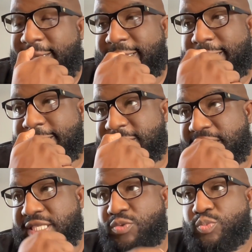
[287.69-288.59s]

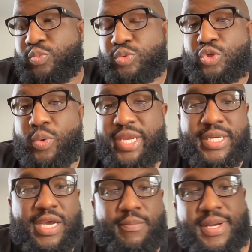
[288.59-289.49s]
is tweeting
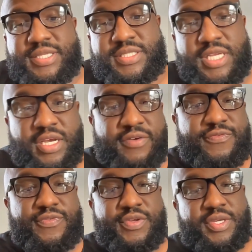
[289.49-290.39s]
out my stuff.